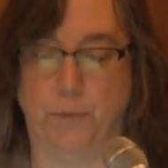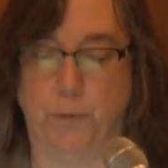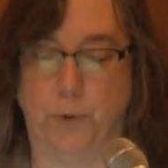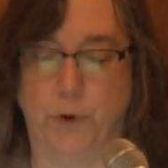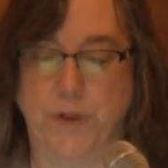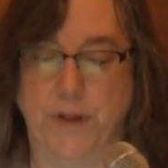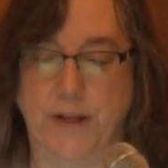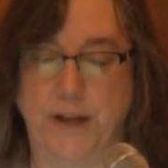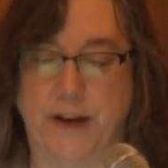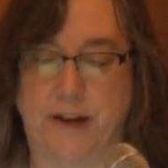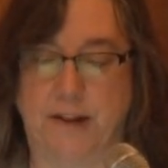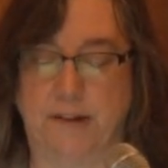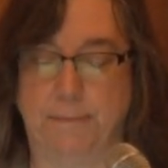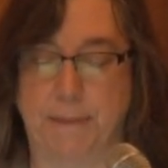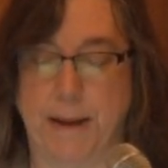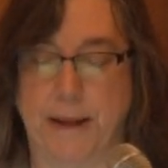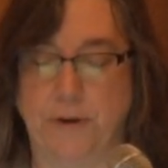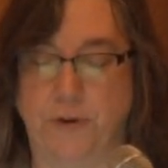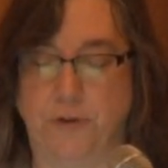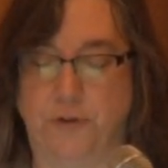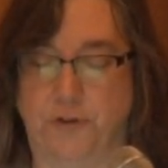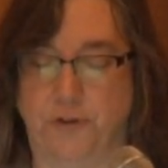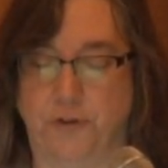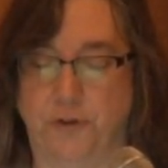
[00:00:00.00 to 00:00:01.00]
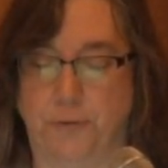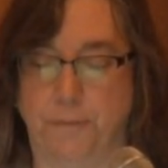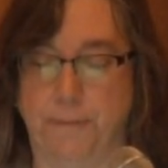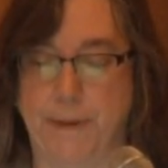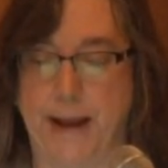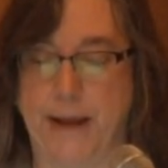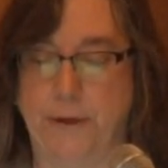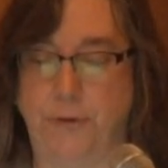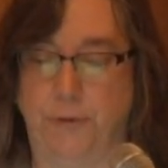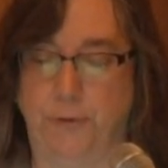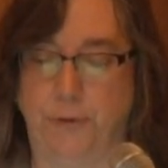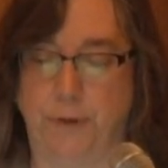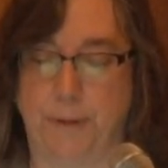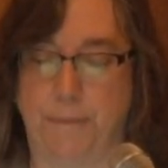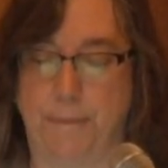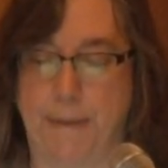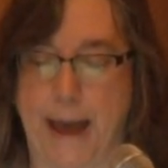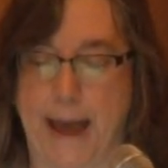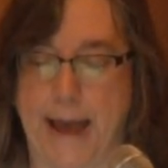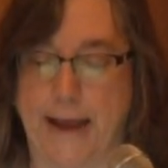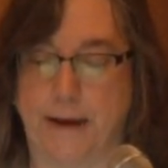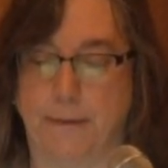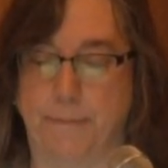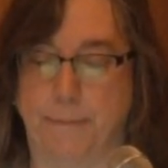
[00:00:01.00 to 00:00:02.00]
Would the expenditures made through the
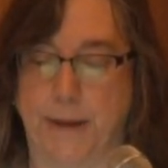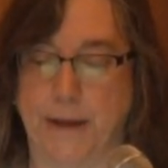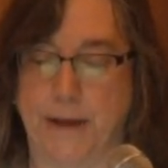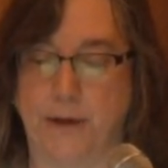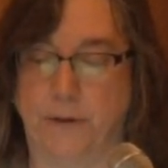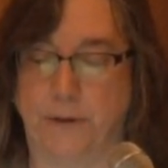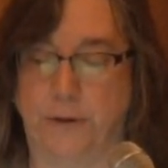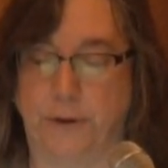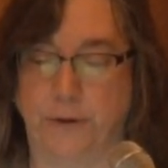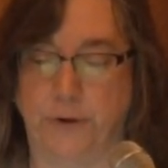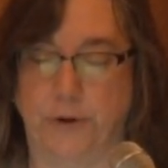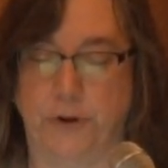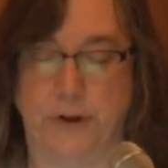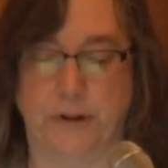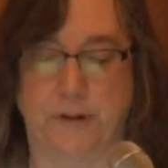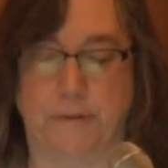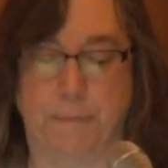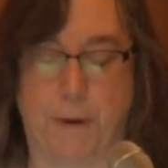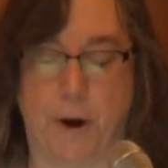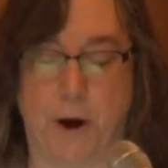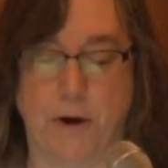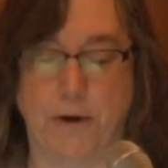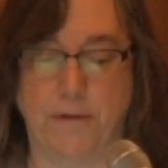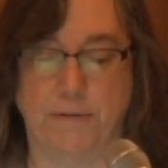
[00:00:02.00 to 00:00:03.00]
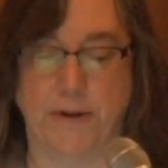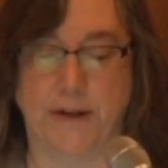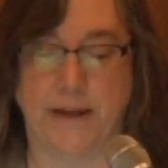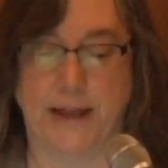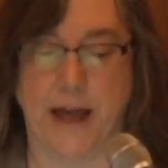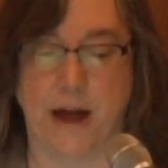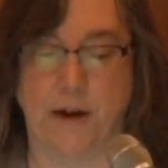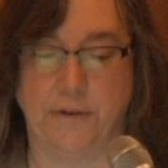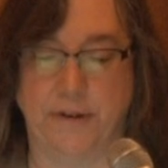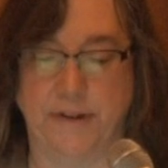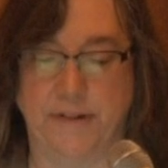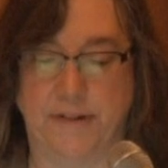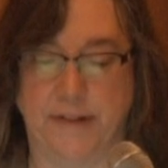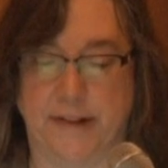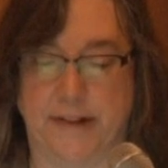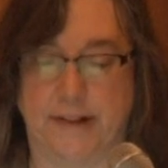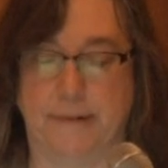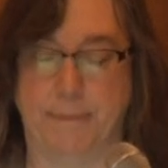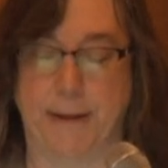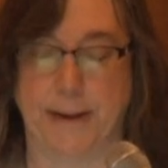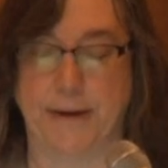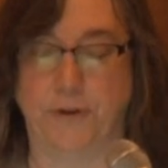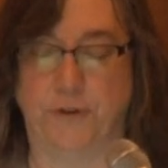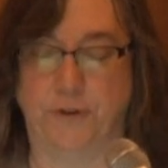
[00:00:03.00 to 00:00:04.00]
bank be included as part of the county's
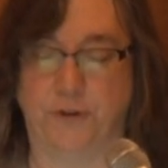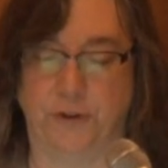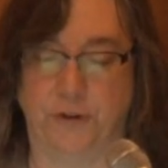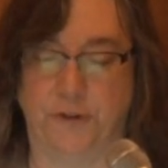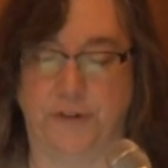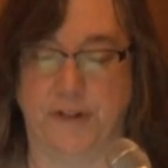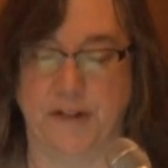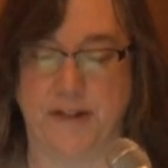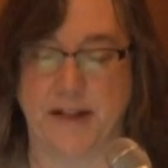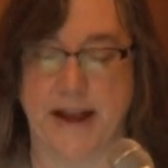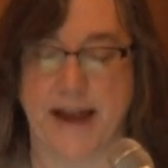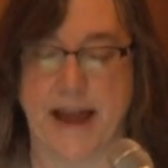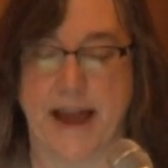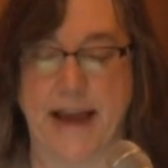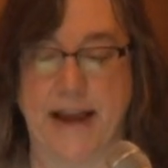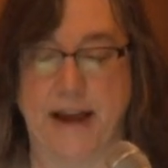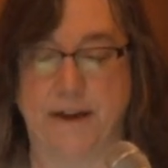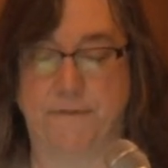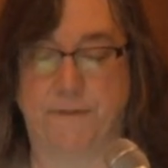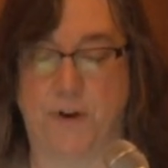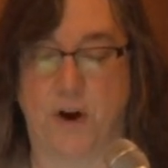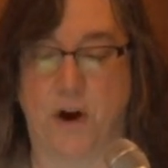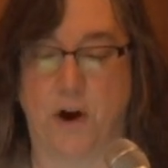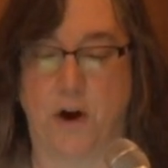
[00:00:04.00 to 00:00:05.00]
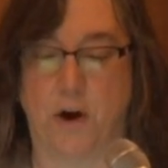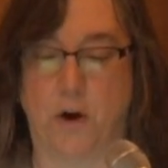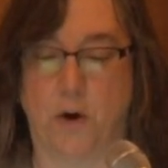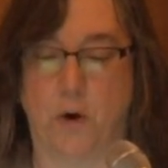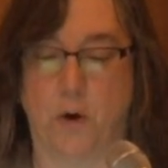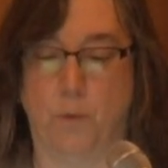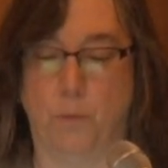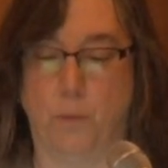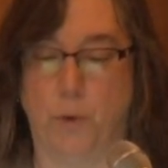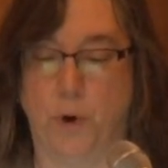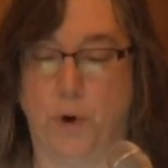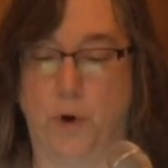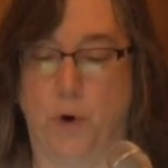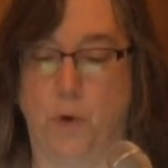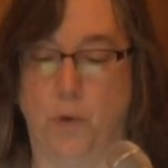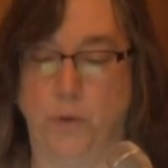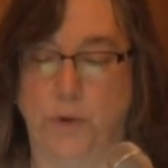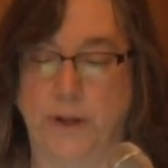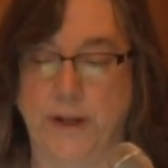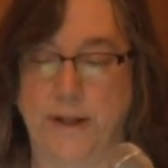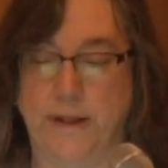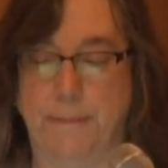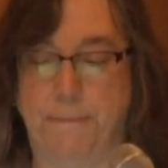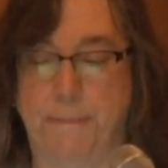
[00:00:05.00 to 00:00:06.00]
expenditures in the AFR, or would
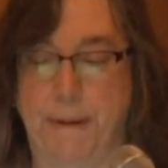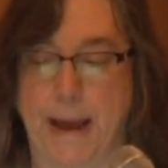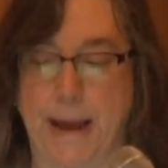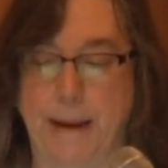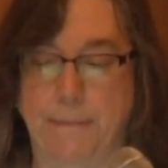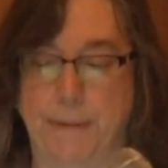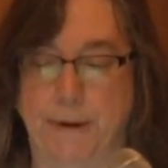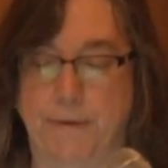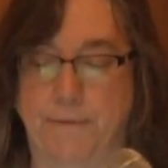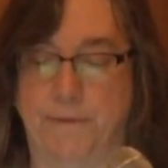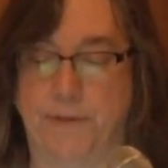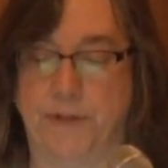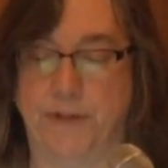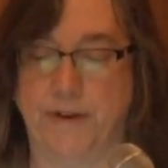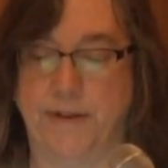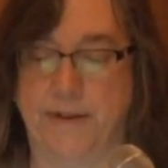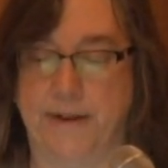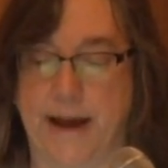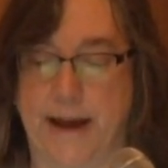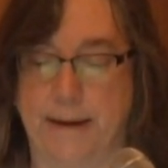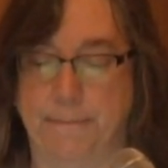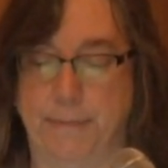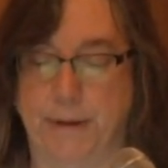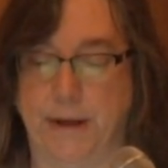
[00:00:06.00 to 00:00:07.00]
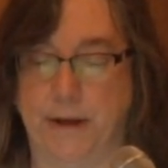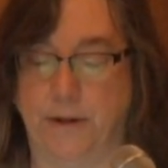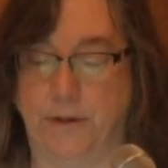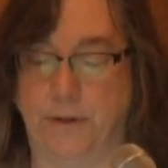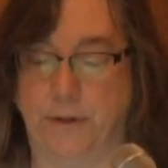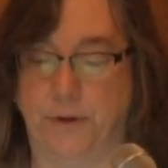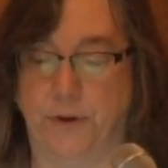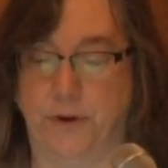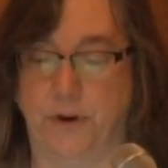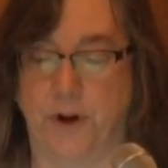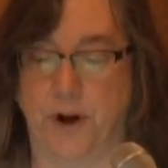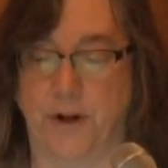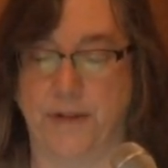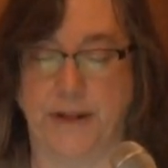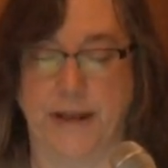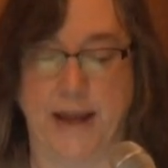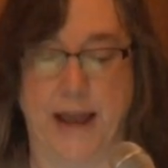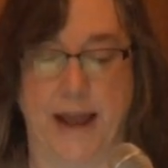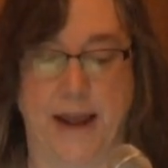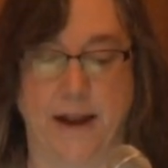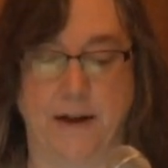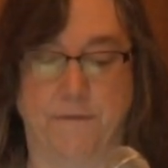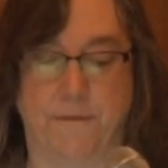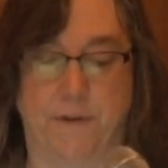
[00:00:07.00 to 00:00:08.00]
only the payment for the debt be included on the
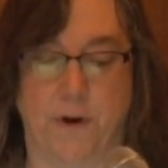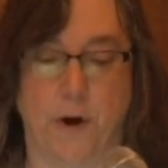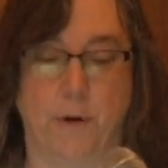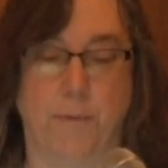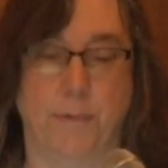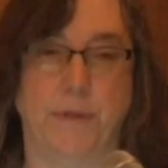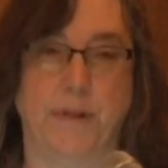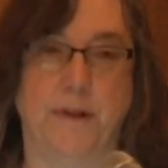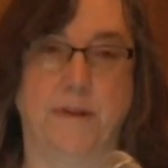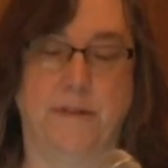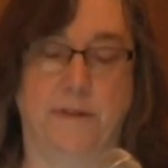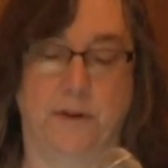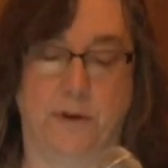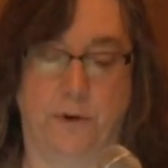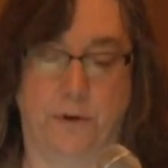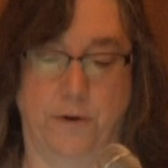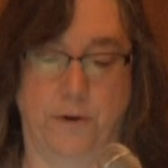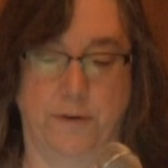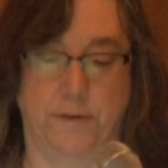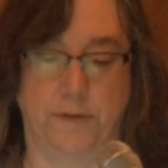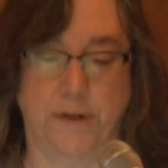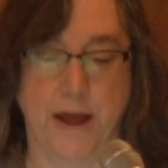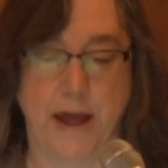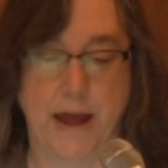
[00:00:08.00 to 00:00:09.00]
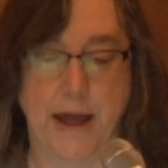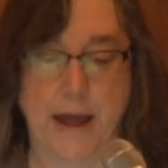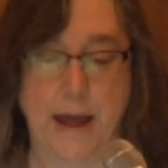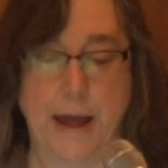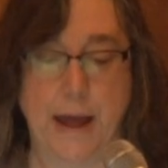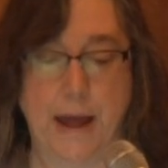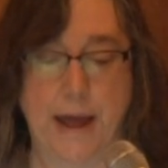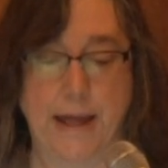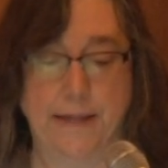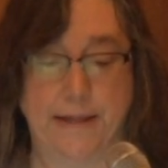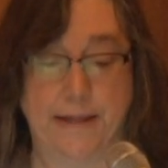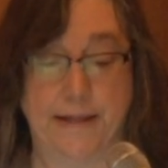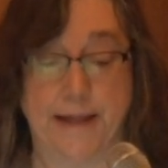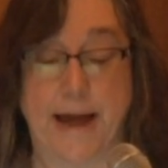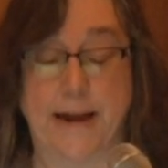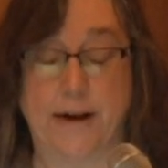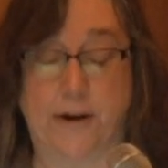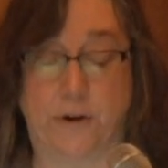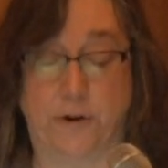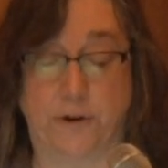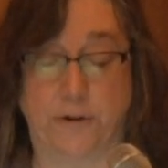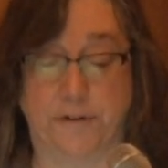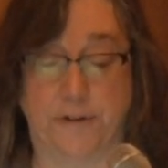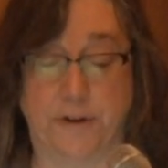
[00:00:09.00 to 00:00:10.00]
AFR when this occurs? Then that
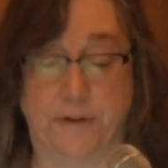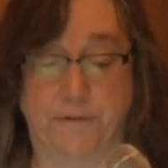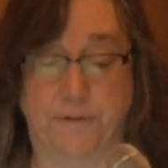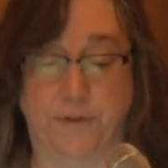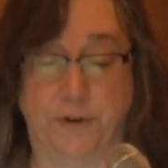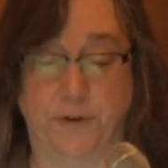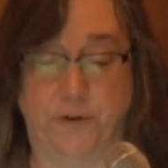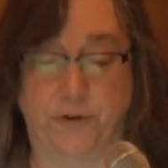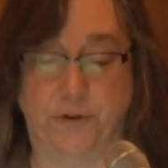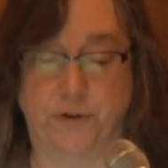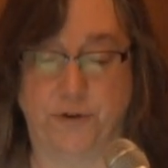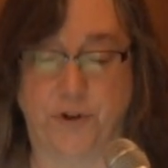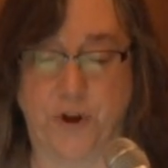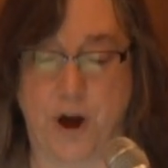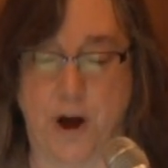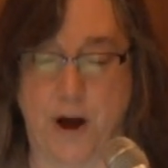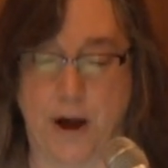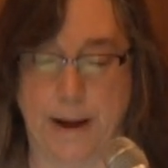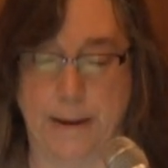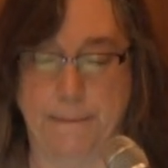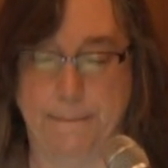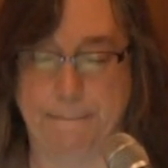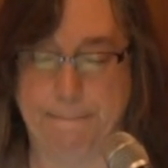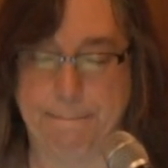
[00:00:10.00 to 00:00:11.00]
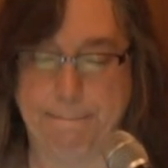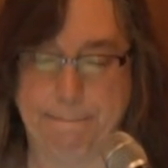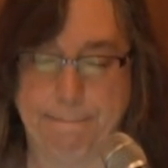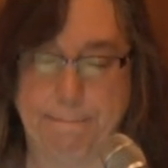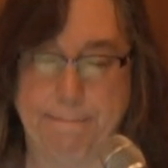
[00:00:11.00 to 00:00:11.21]
occurs at a future time.